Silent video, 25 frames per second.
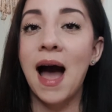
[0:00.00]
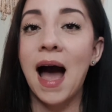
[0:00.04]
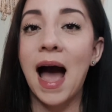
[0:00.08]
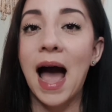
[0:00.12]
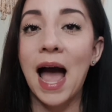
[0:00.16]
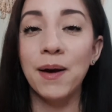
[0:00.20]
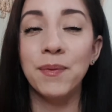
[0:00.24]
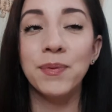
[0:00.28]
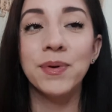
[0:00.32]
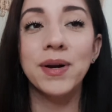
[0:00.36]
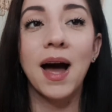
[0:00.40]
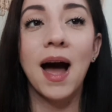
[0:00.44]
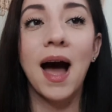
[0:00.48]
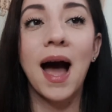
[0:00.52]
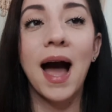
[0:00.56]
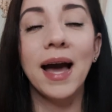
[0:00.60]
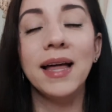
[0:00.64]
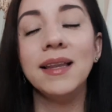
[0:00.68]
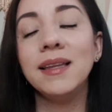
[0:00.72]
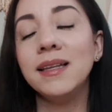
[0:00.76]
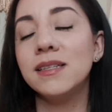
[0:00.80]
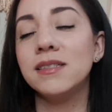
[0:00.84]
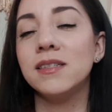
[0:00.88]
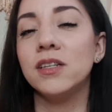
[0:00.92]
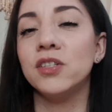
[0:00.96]
I would
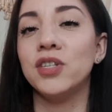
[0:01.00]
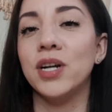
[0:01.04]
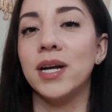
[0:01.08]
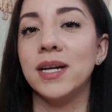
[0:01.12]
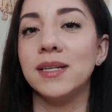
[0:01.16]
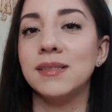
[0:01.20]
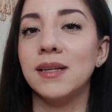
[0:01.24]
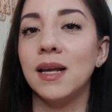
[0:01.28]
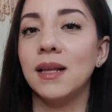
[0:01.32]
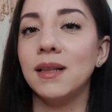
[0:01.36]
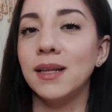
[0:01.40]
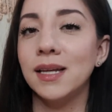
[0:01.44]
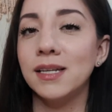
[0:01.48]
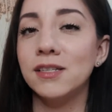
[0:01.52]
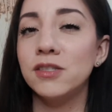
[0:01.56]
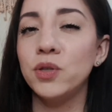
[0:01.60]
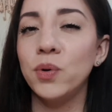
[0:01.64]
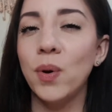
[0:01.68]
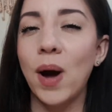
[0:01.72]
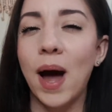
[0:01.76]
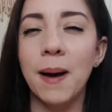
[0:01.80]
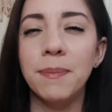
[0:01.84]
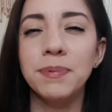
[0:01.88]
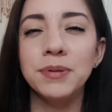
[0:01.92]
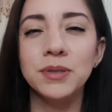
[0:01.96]
highly suggest, unless you
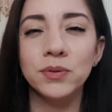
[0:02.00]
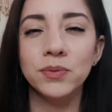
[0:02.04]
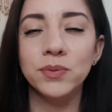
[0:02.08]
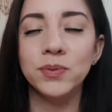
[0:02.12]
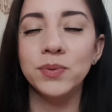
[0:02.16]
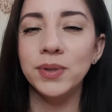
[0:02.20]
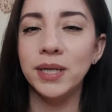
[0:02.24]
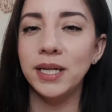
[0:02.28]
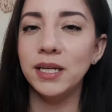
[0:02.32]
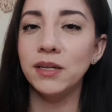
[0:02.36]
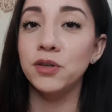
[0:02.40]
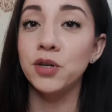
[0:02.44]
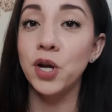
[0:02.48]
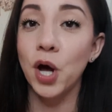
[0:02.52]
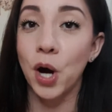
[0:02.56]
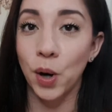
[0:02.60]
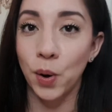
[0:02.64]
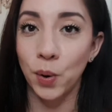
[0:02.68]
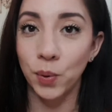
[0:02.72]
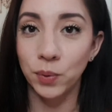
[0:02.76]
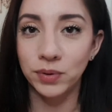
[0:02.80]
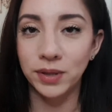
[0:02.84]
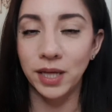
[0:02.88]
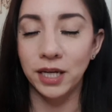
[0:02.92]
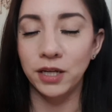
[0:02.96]
absolutely
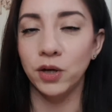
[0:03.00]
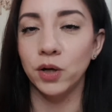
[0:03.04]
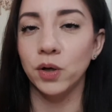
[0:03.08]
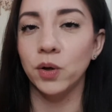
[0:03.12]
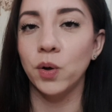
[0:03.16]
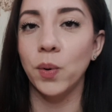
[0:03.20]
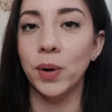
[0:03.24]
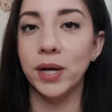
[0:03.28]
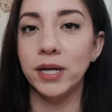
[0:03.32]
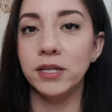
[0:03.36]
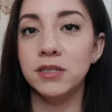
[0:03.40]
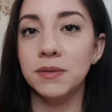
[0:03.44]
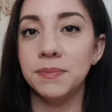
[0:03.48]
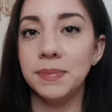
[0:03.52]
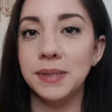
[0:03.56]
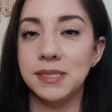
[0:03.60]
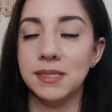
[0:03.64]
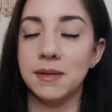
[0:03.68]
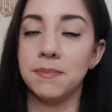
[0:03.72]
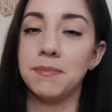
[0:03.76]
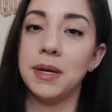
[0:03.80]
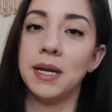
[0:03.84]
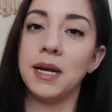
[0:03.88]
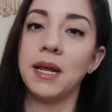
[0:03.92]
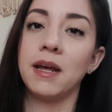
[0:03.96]
know that you're going to be
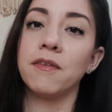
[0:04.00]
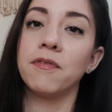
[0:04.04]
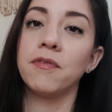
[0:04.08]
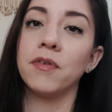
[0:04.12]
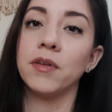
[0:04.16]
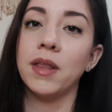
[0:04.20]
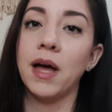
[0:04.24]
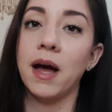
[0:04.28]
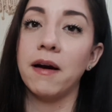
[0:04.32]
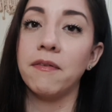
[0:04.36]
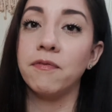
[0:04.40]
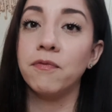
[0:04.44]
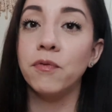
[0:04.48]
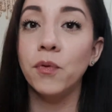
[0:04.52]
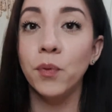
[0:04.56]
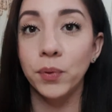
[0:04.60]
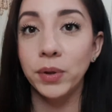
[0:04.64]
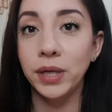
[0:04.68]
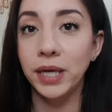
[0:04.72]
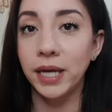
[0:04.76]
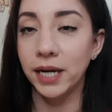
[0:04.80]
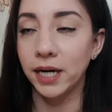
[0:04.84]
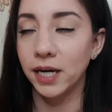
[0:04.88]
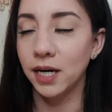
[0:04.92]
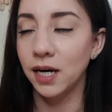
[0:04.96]
submitting for that full
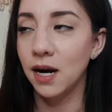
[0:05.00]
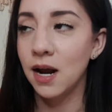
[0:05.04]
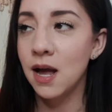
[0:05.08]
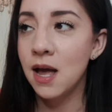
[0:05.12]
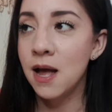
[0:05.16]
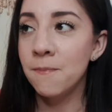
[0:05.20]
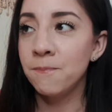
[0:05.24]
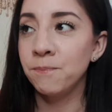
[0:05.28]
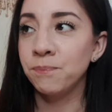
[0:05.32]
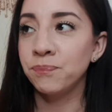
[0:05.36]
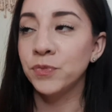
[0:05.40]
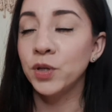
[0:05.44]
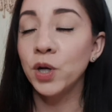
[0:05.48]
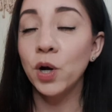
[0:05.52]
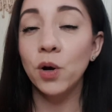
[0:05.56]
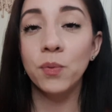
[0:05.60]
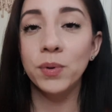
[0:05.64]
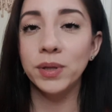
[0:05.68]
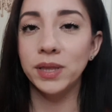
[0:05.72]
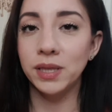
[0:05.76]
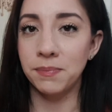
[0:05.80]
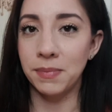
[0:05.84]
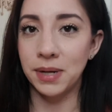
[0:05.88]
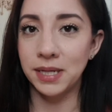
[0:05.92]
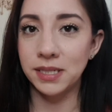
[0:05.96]
year, go
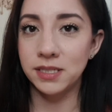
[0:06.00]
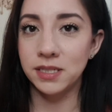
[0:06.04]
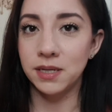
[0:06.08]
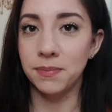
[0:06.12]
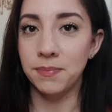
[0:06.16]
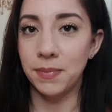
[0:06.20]
with the month to